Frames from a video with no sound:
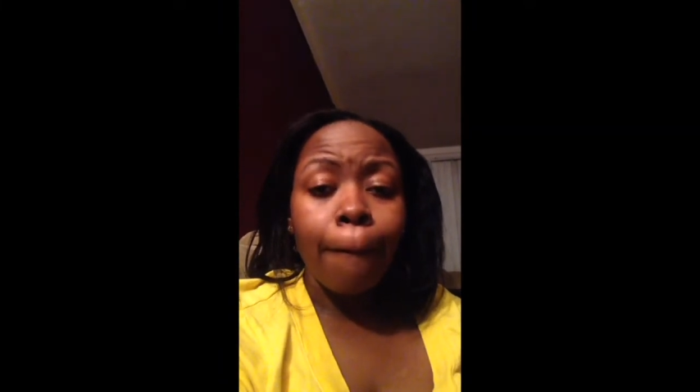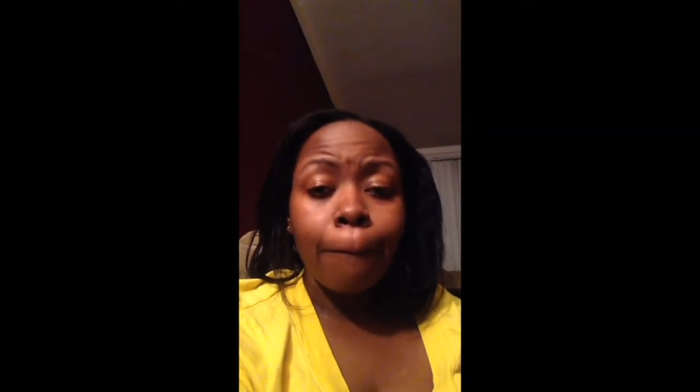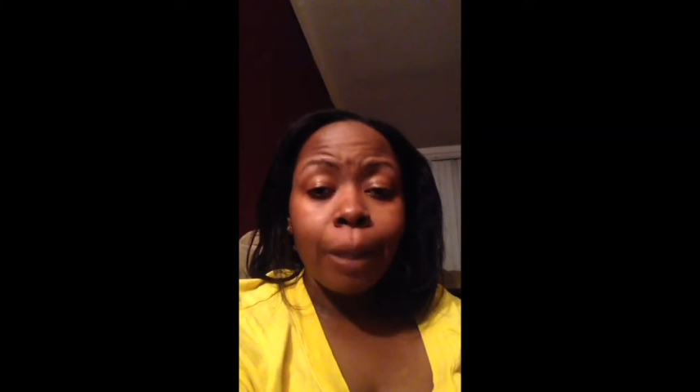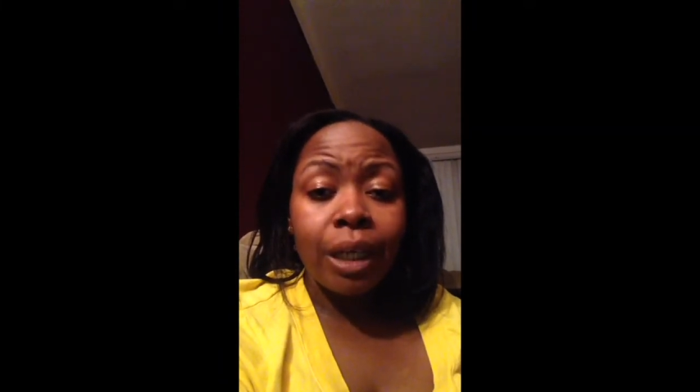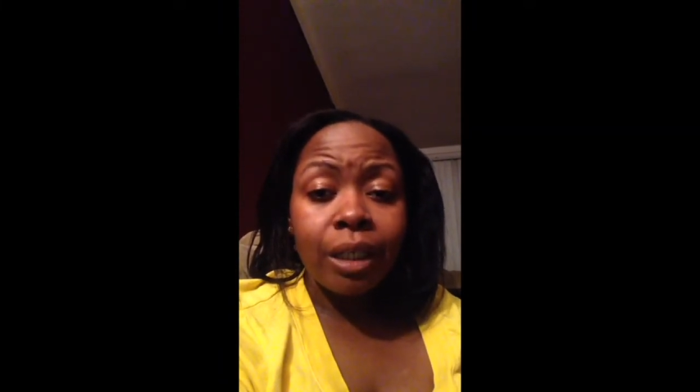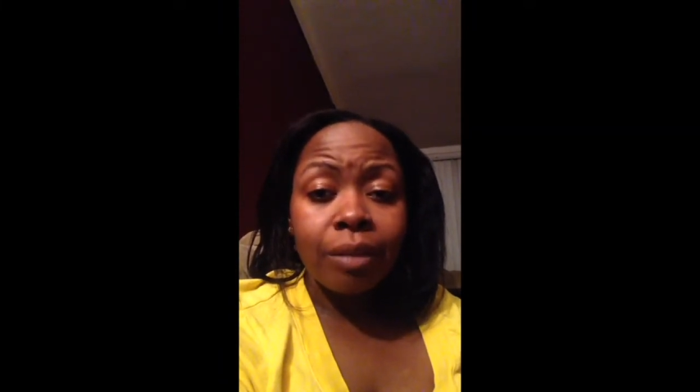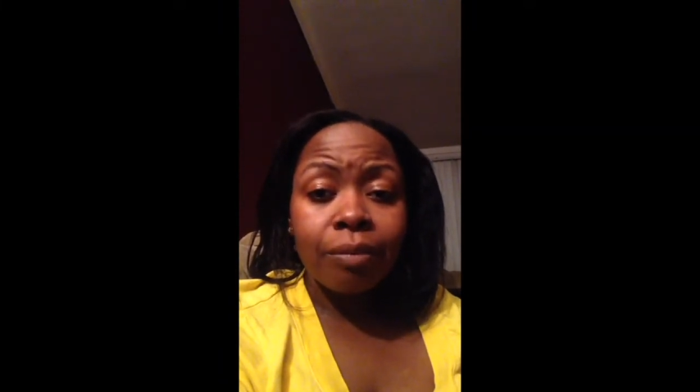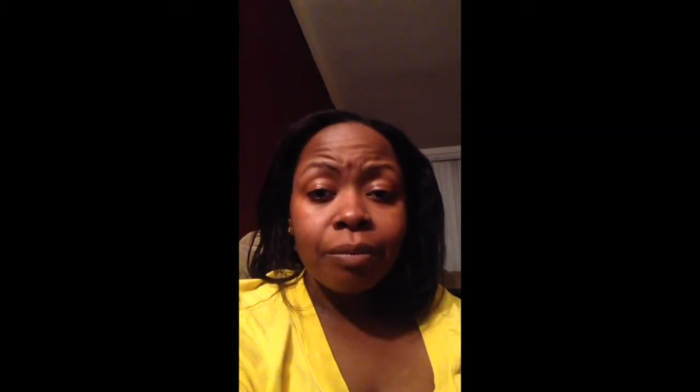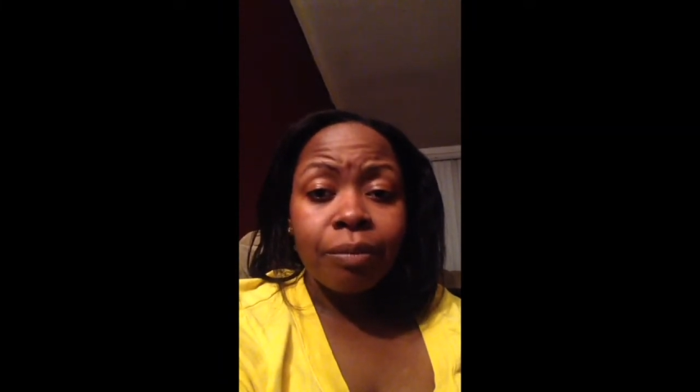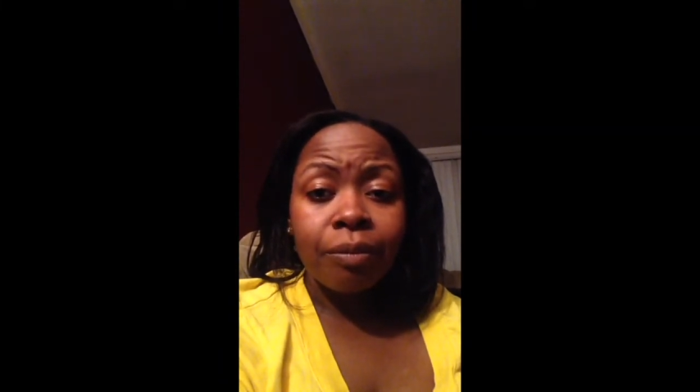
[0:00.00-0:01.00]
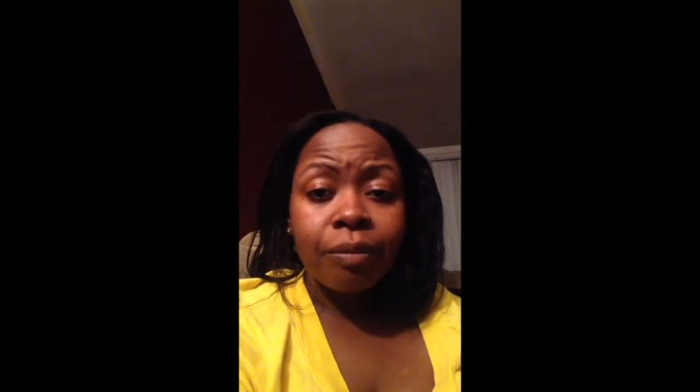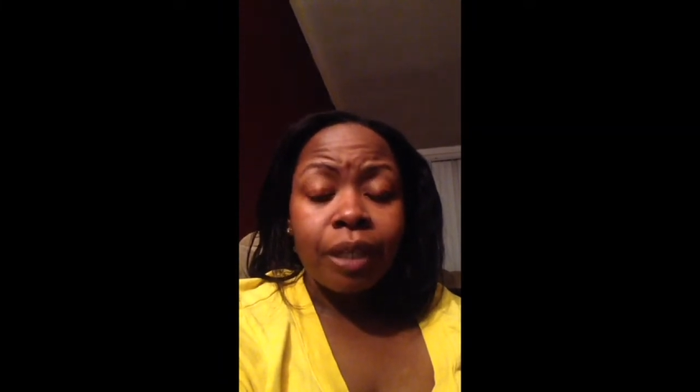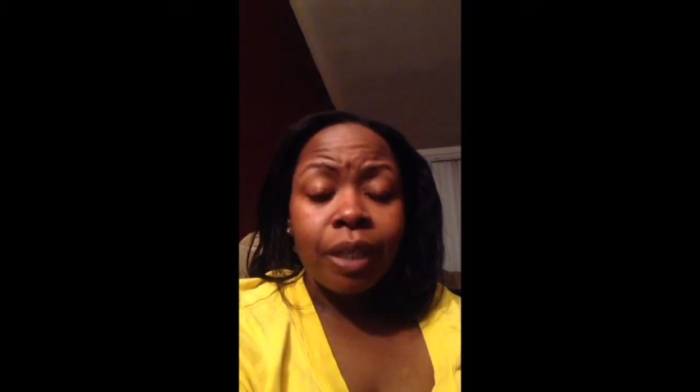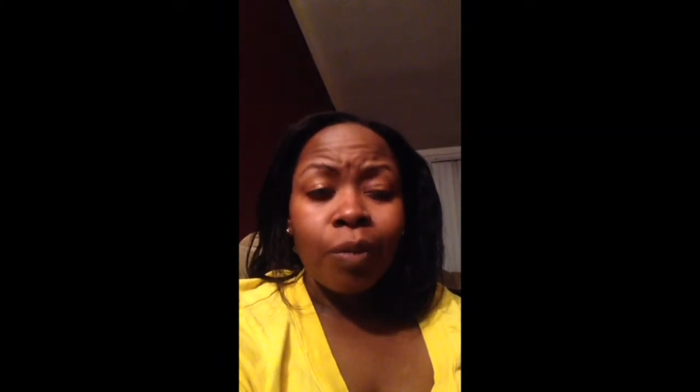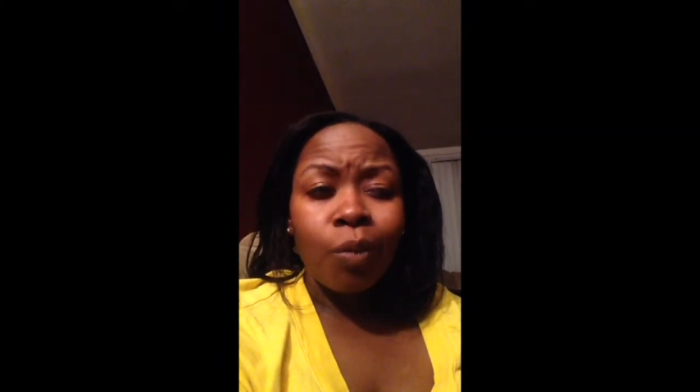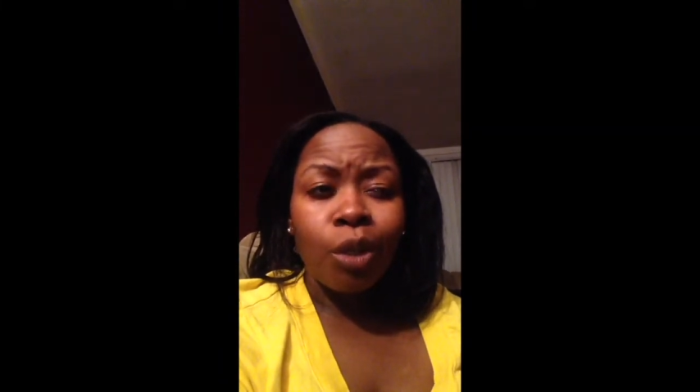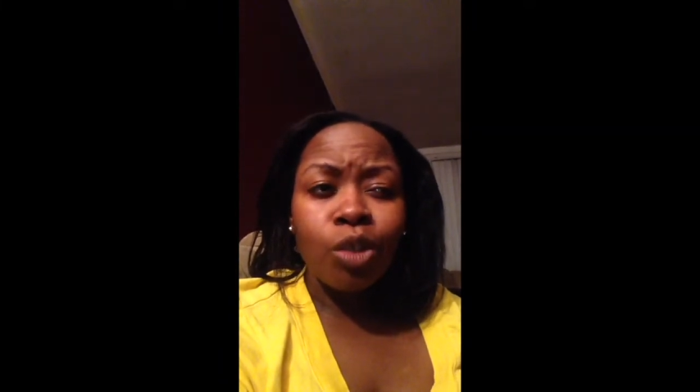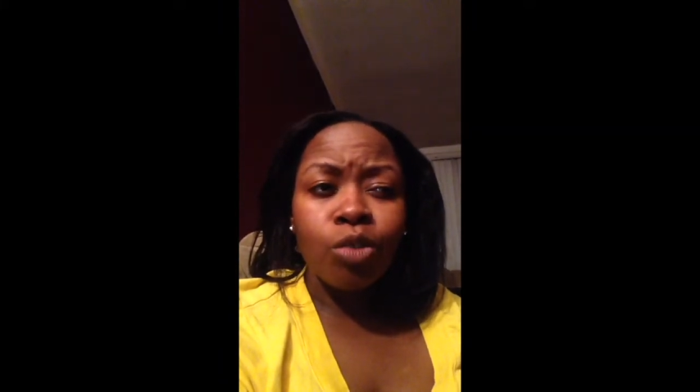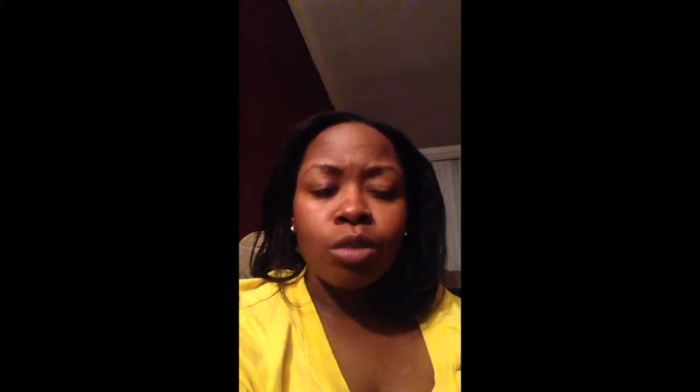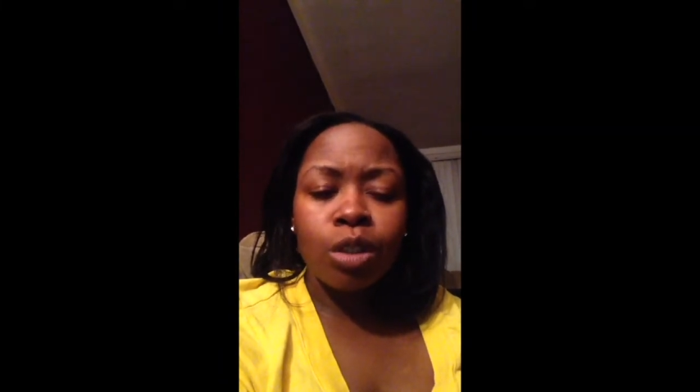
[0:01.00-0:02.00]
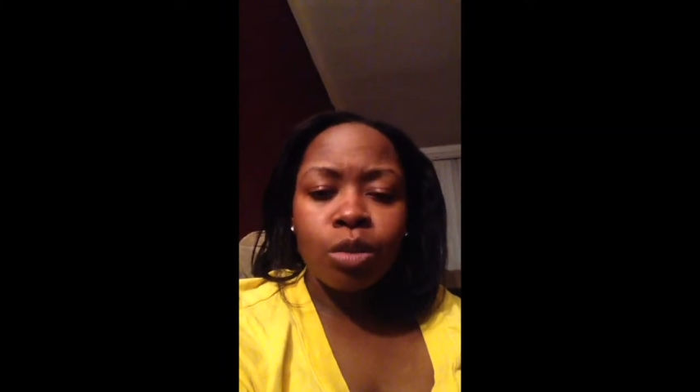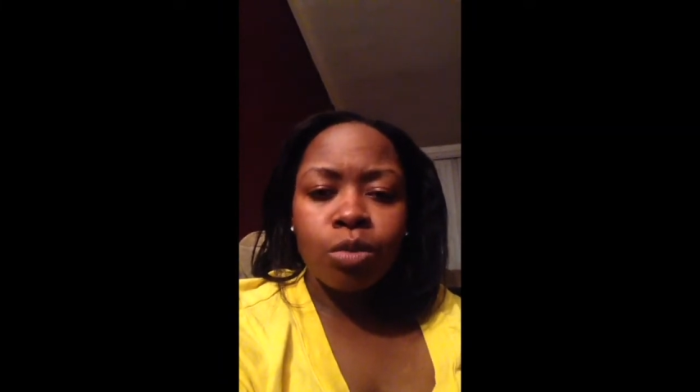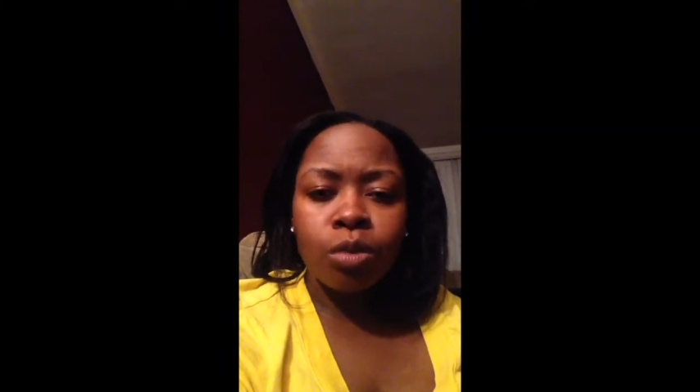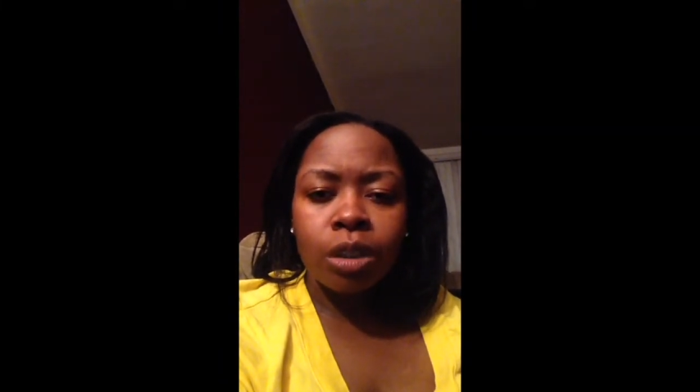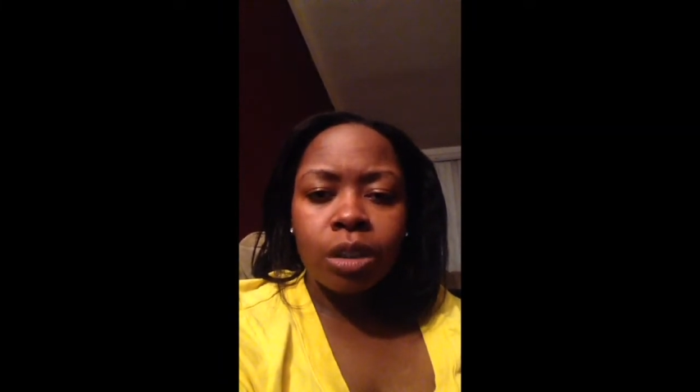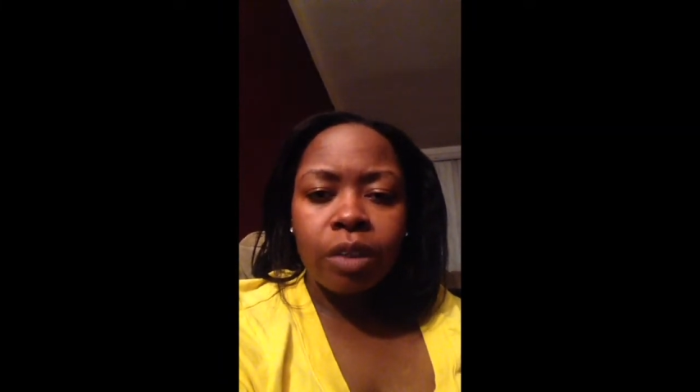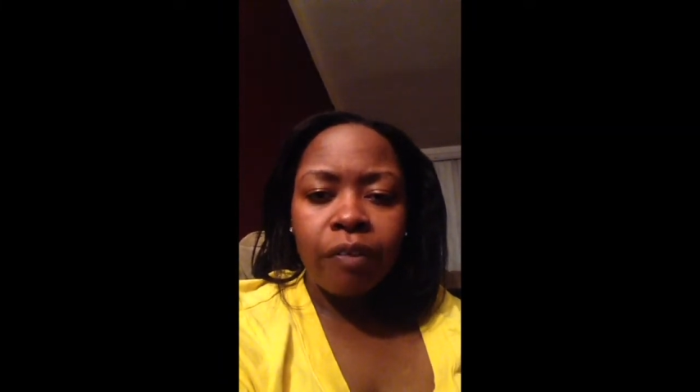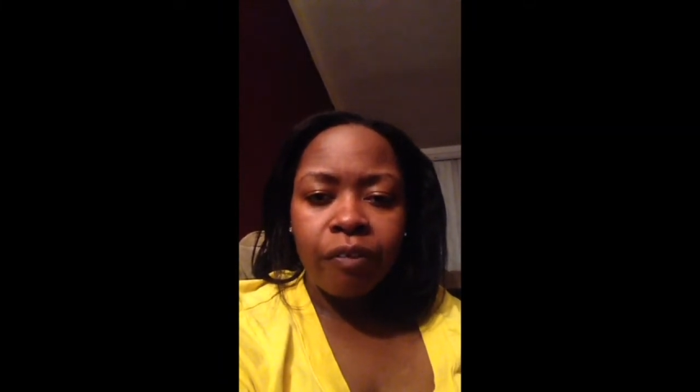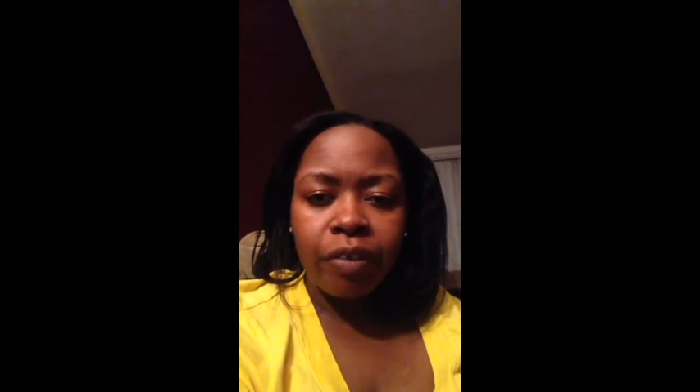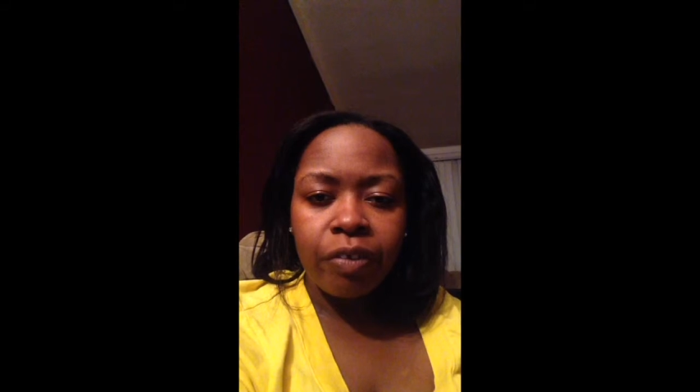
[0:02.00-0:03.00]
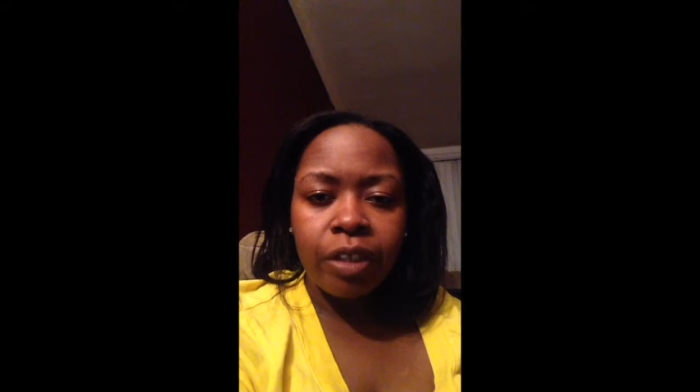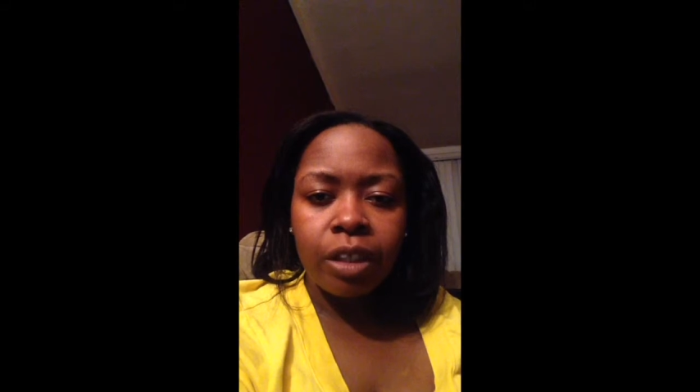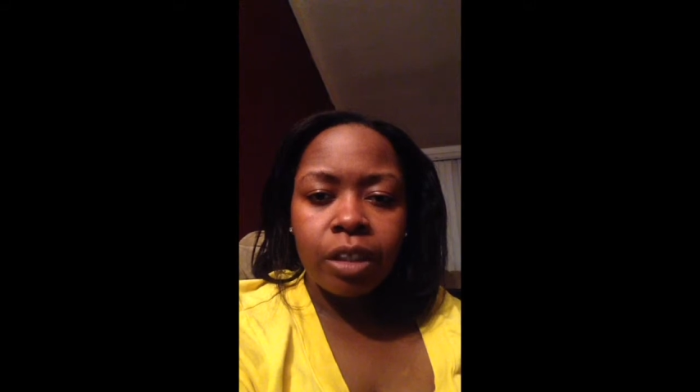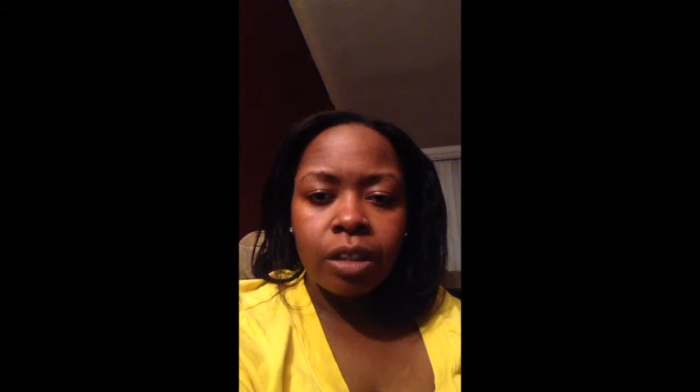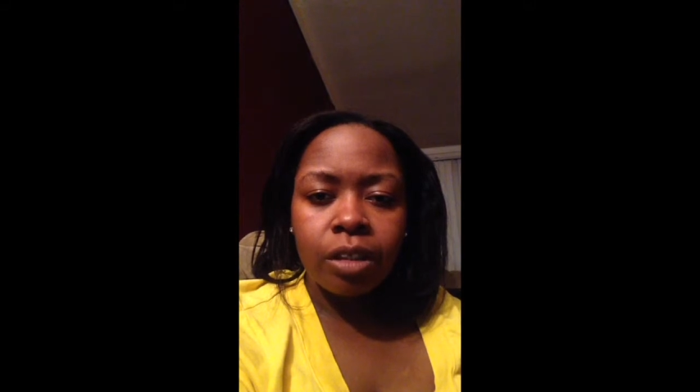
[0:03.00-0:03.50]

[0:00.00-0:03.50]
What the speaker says: but once you lose 50,